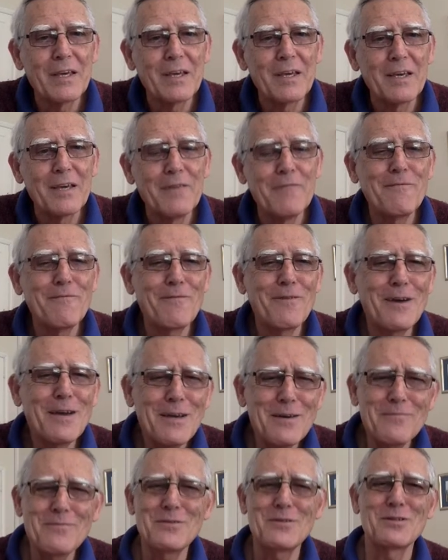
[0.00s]
He
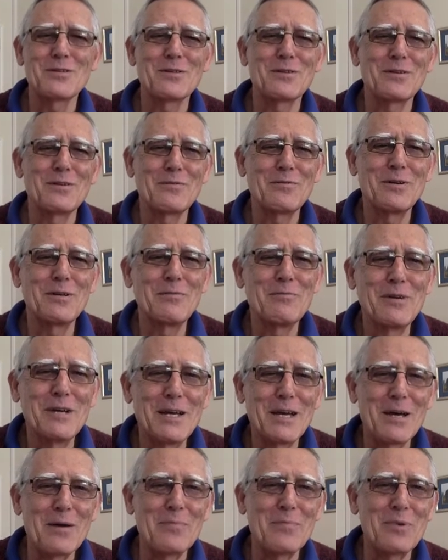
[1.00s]
favors it when we're
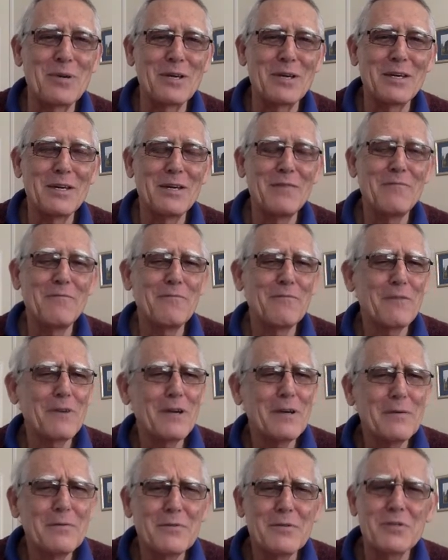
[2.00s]
happy, He
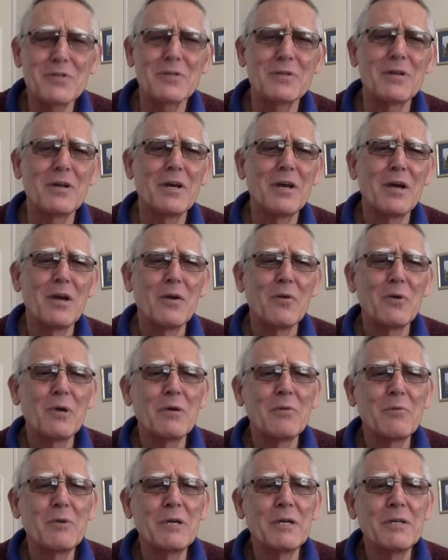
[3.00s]
favors it when
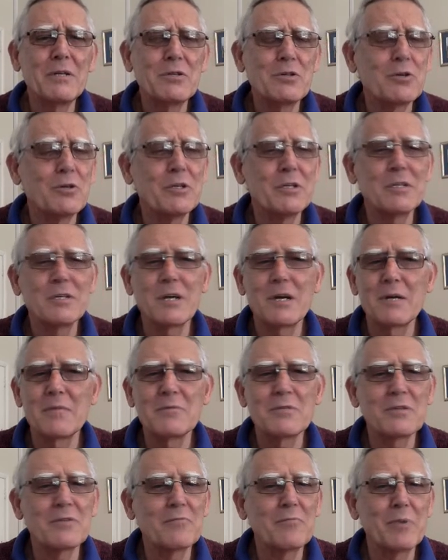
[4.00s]
we enjoy
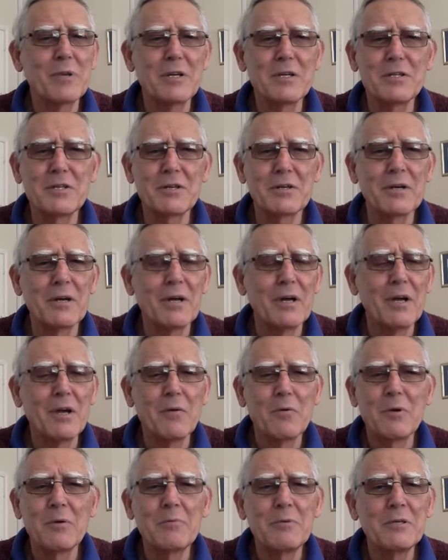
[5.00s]
times of pleasure,
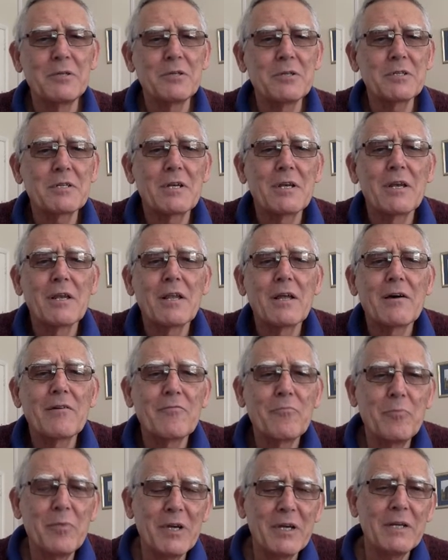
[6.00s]
when we just
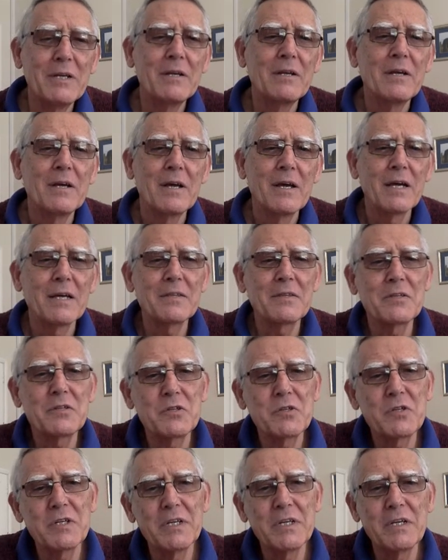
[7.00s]
love being at the
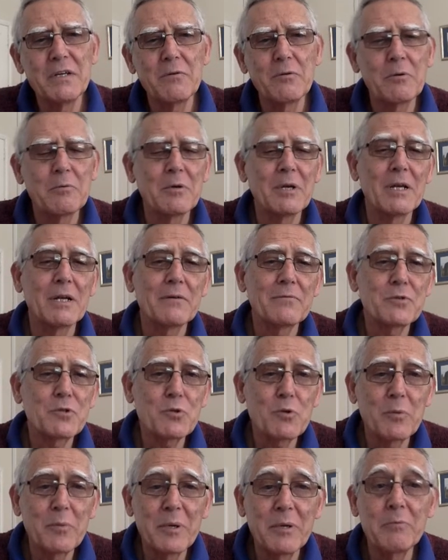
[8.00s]
sea, when we love
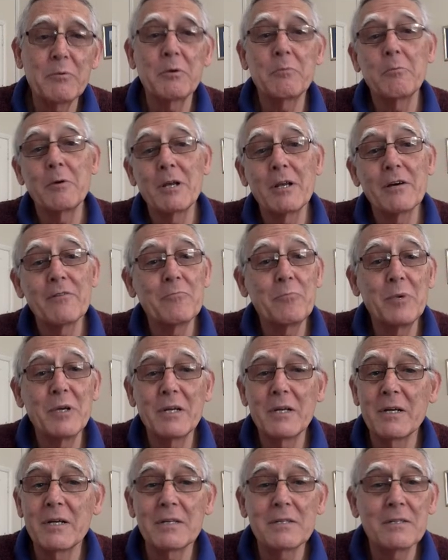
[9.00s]
swimming, when we love being
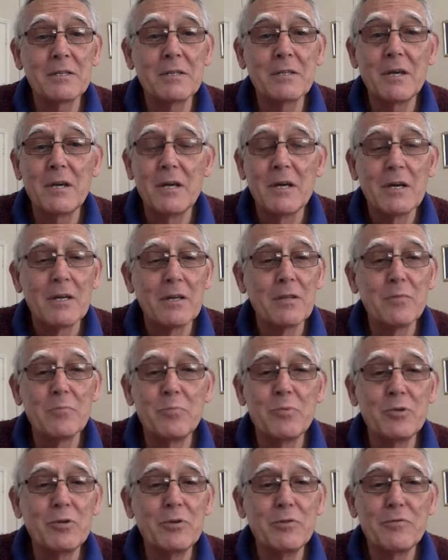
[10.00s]
out in the
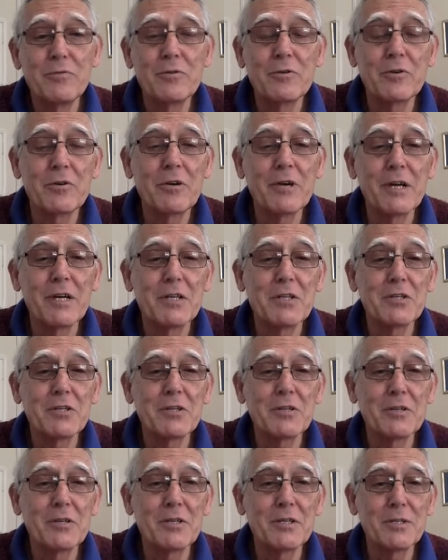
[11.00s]
beautiful creation
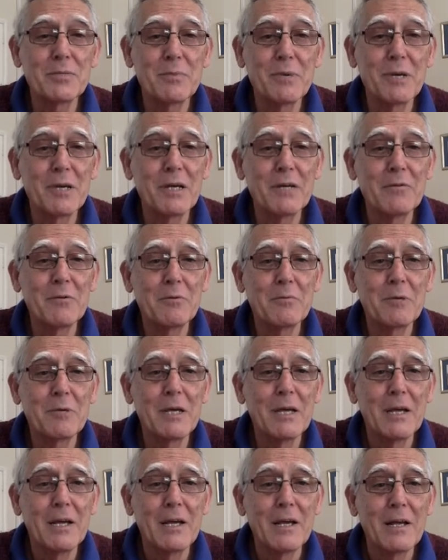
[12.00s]
that He's made, when we
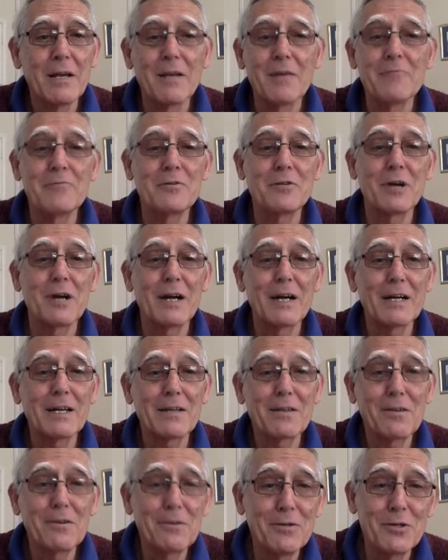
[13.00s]
love to hike
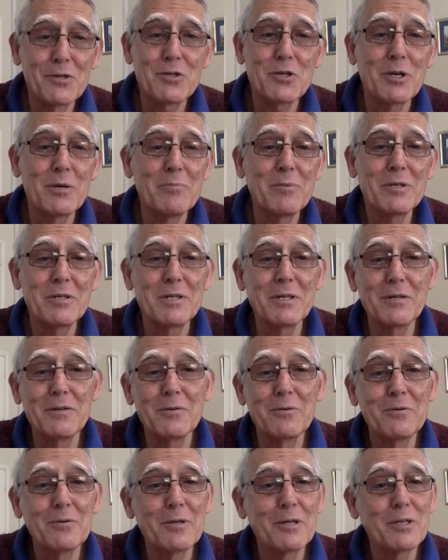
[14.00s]
through Yosemite or
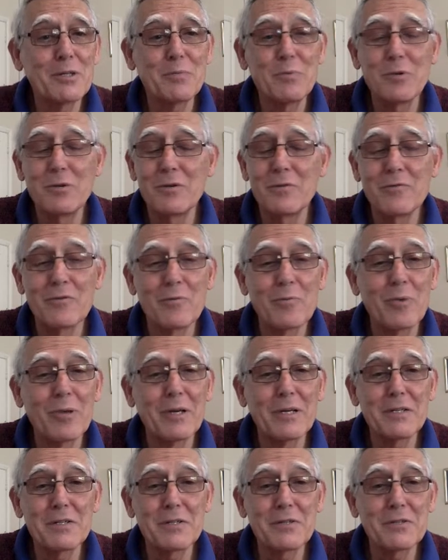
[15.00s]
all those beautiful
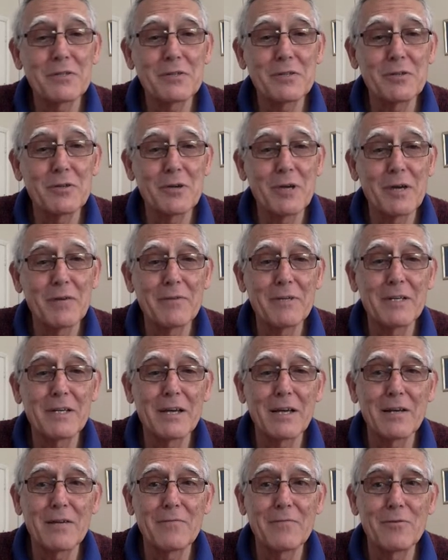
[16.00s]
places that you have in
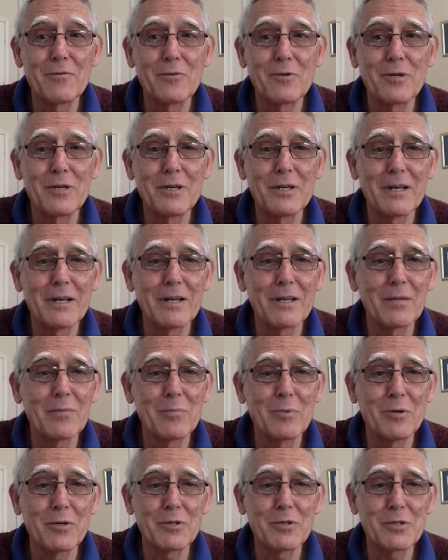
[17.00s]
California and other
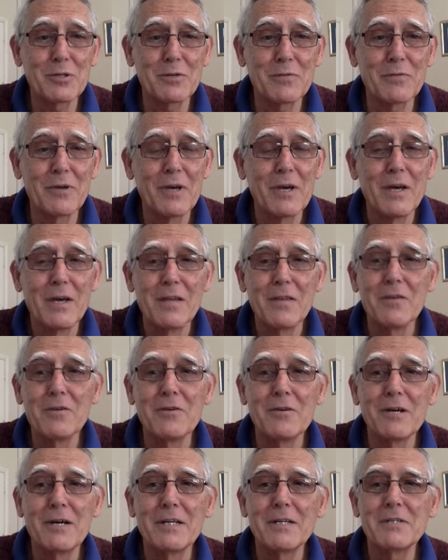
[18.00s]
parts of the
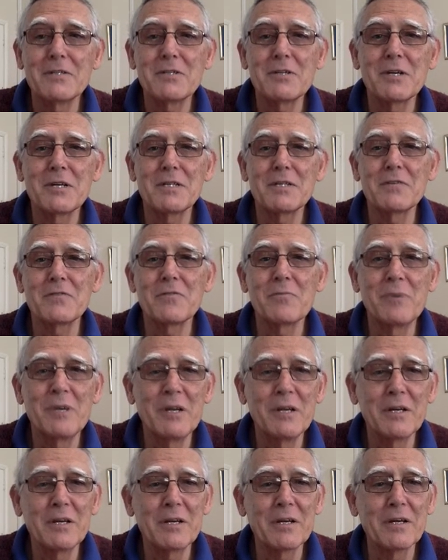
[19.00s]
United States of
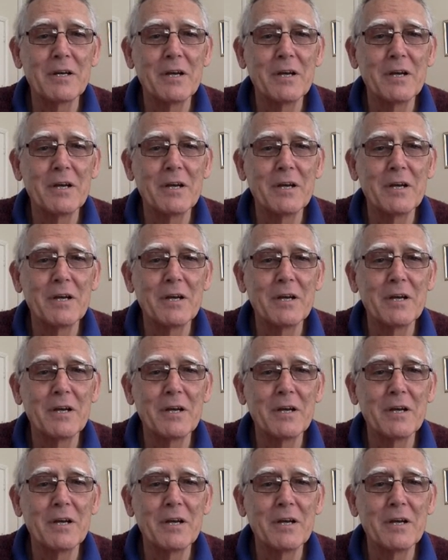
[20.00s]
America.